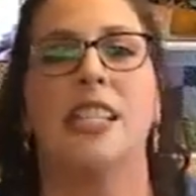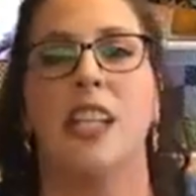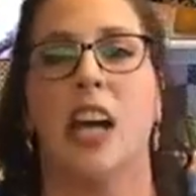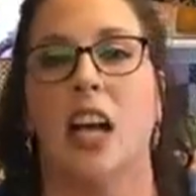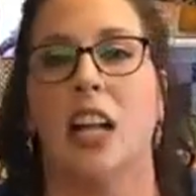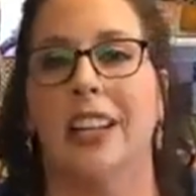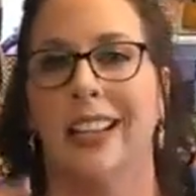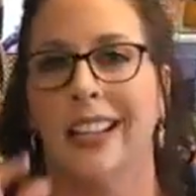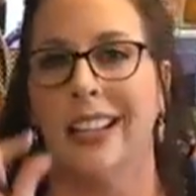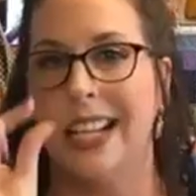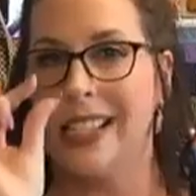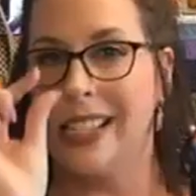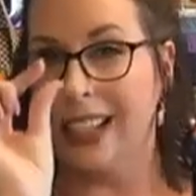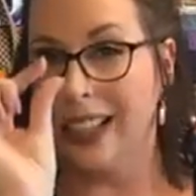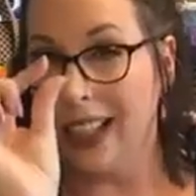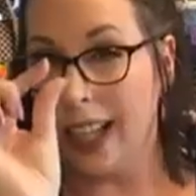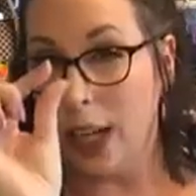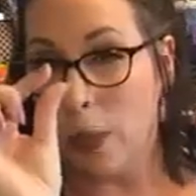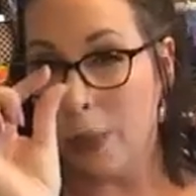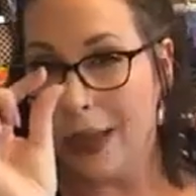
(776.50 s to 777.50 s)
It's a
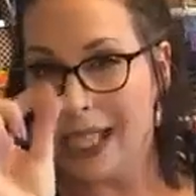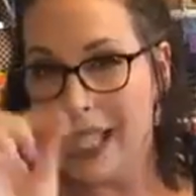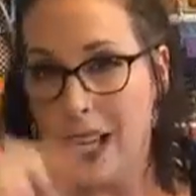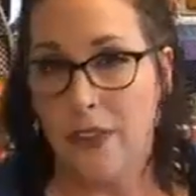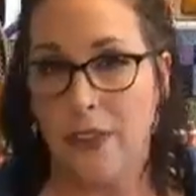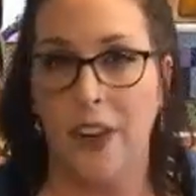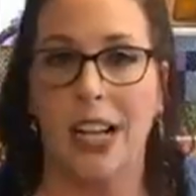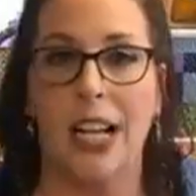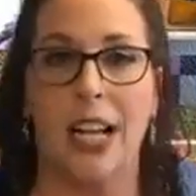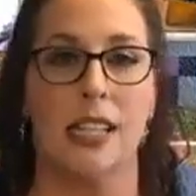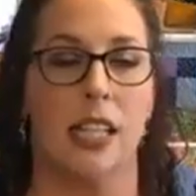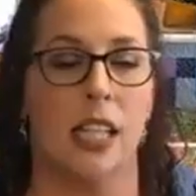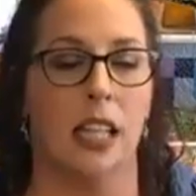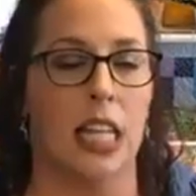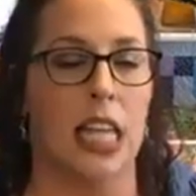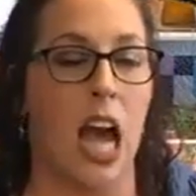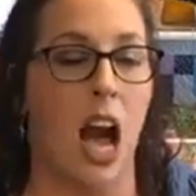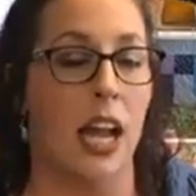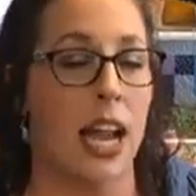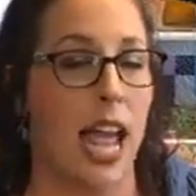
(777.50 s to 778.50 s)
it's a little bit different because
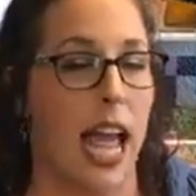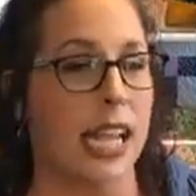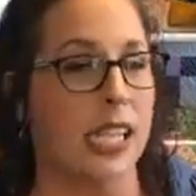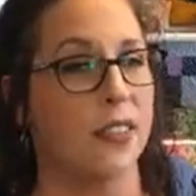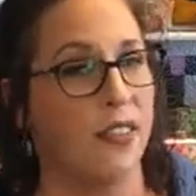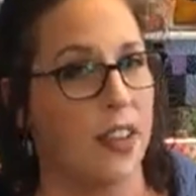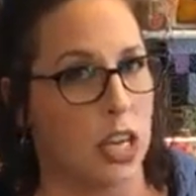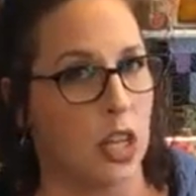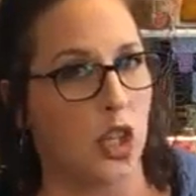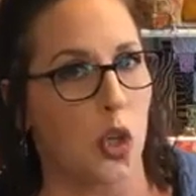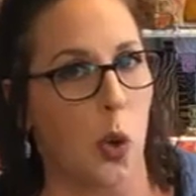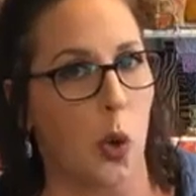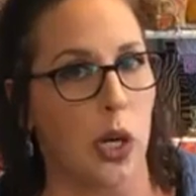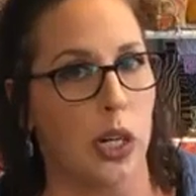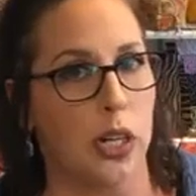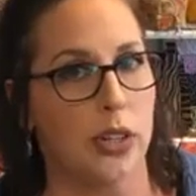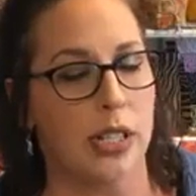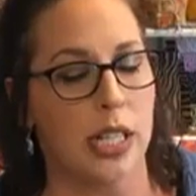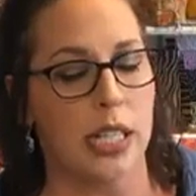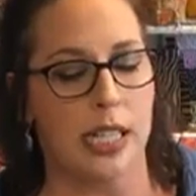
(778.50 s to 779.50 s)
the Liana has finished
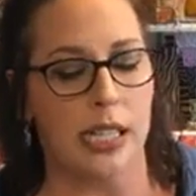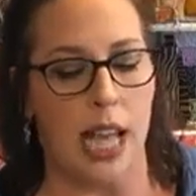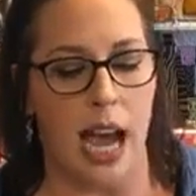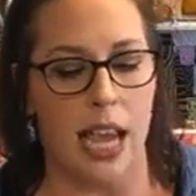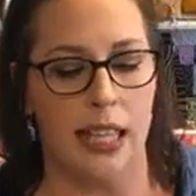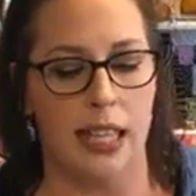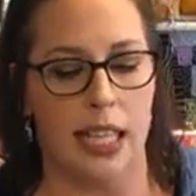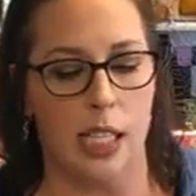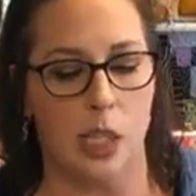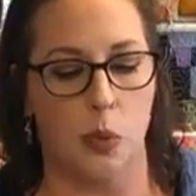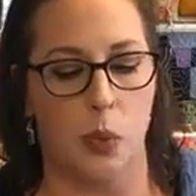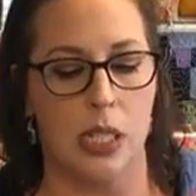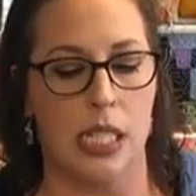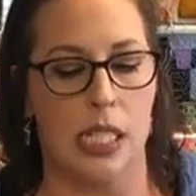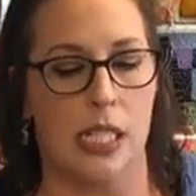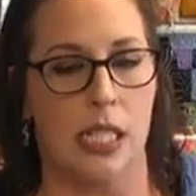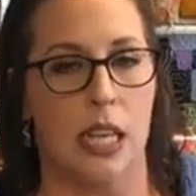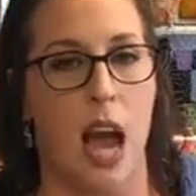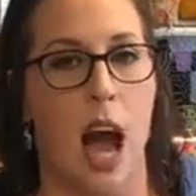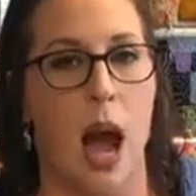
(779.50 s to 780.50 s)
corners inside. This
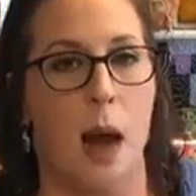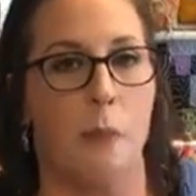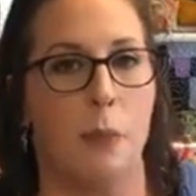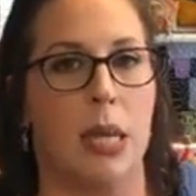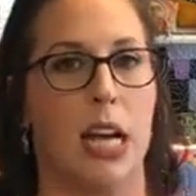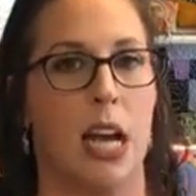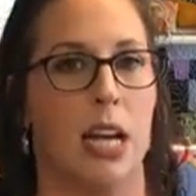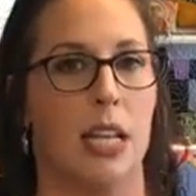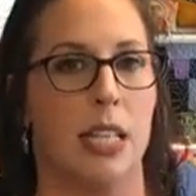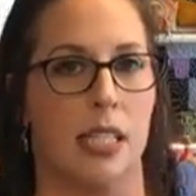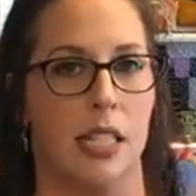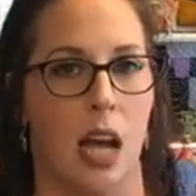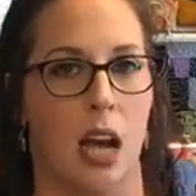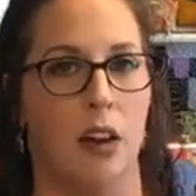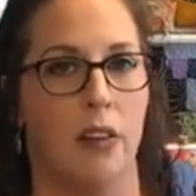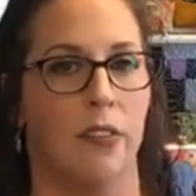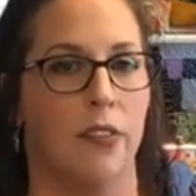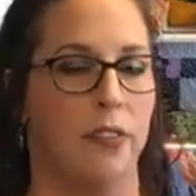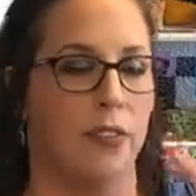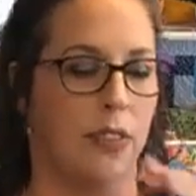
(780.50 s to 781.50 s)
one does not because
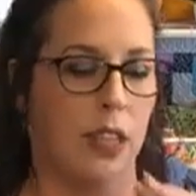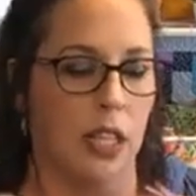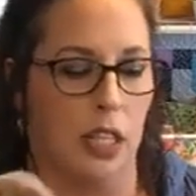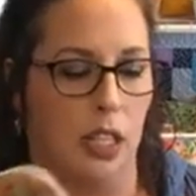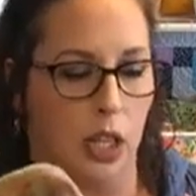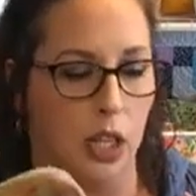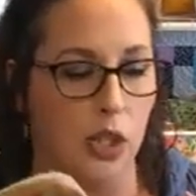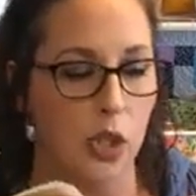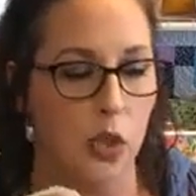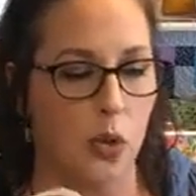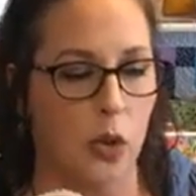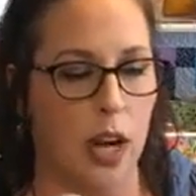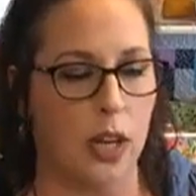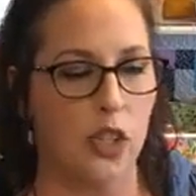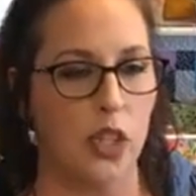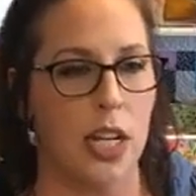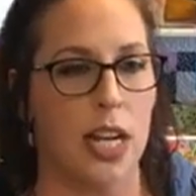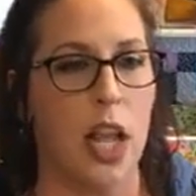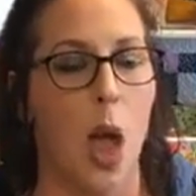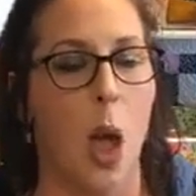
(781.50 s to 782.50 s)
of the
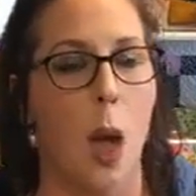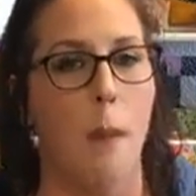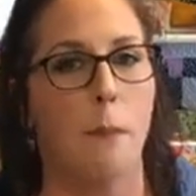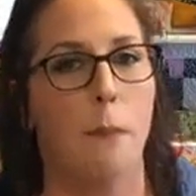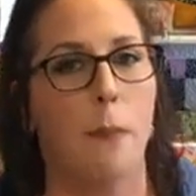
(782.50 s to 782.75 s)
construction.